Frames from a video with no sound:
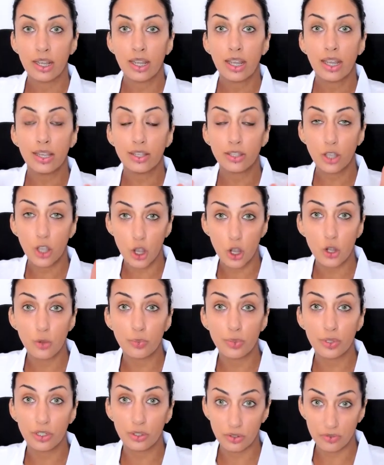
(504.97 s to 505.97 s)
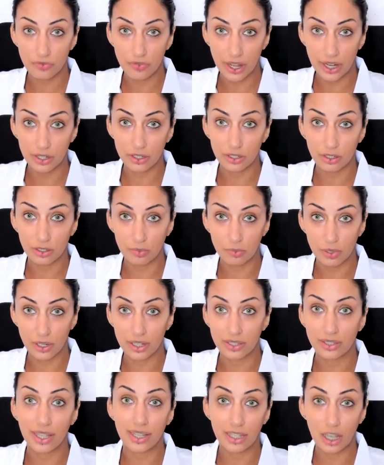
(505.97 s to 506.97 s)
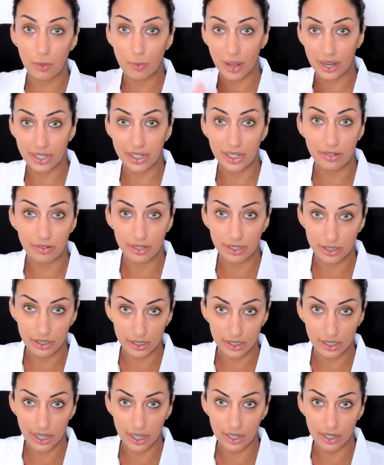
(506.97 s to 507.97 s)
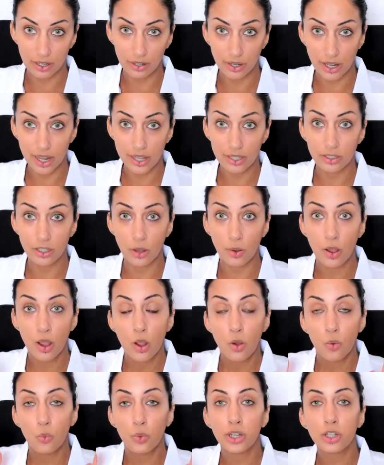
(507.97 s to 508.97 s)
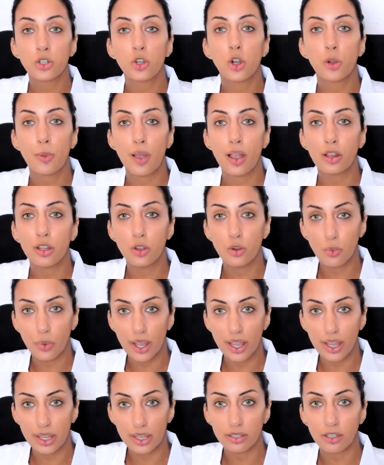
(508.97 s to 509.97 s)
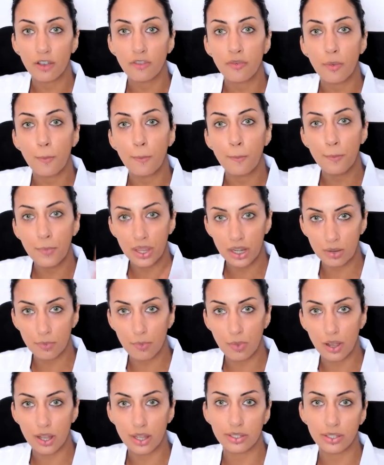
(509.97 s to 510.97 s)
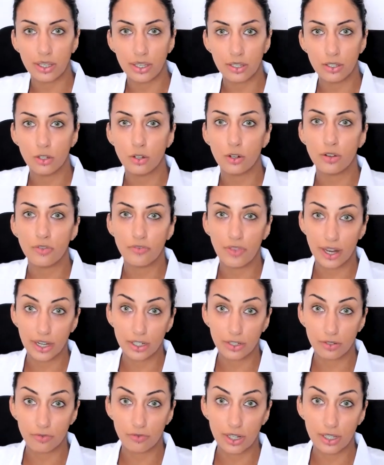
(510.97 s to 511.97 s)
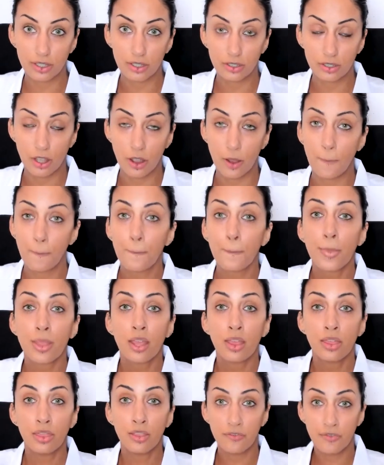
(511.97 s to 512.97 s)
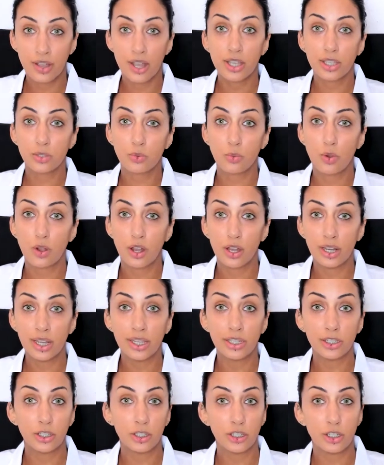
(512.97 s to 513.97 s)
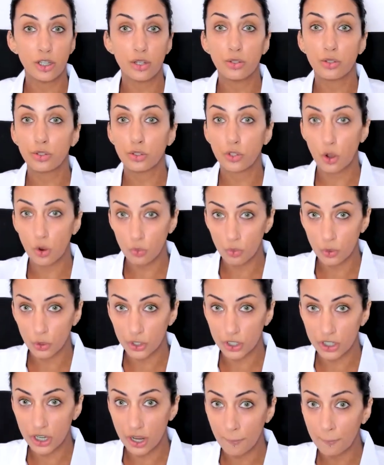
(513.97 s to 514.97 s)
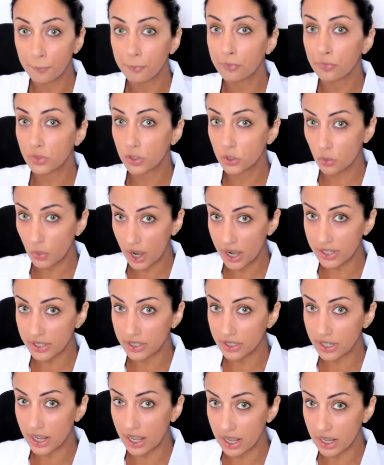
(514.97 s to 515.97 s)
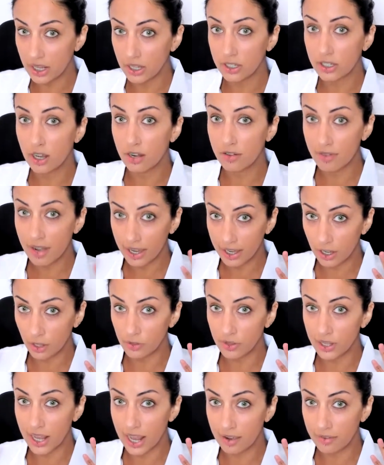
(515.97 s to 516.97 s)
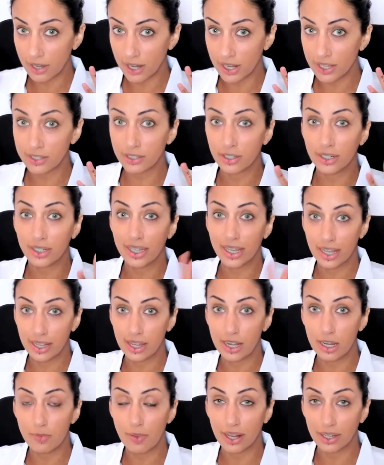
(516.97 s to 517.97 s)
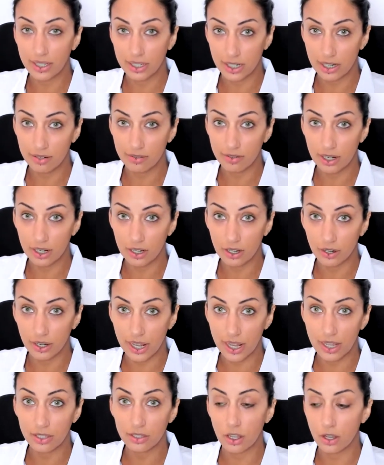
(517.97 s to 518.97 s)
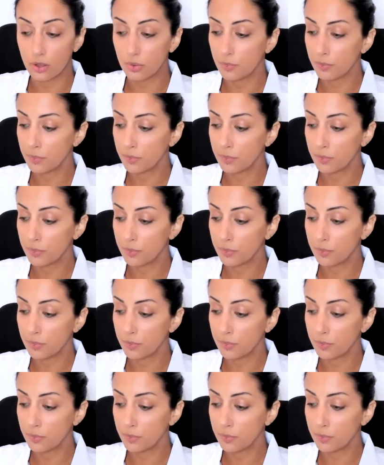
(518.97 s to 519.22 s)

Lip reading: is open to infection because that's how bacteria is going to get in, okay? So we're going to talk about your ways of minimizing your infection risk. So the first one is just to use salt water twice a day directly on the area. It's going to kill any bacteria, okay? So